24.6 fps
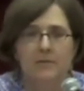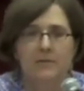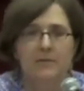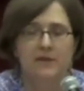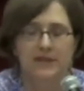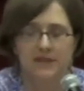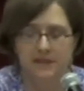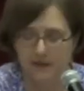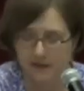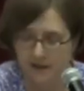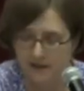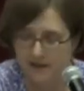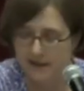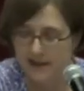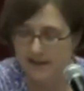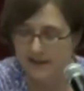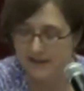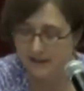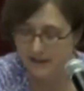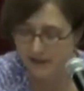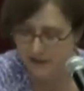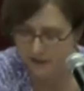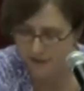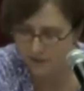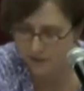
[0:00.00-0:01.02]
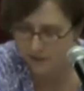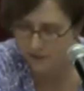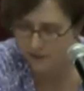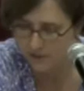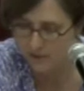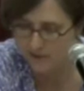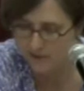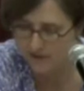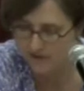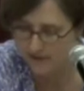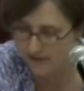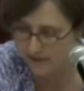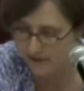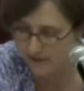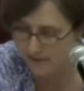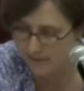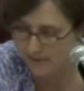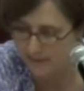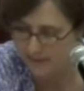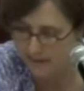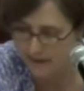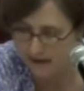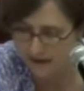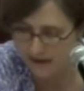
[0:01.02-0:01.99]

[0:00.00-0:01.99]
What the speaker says: There's still a lot to do in Brazil.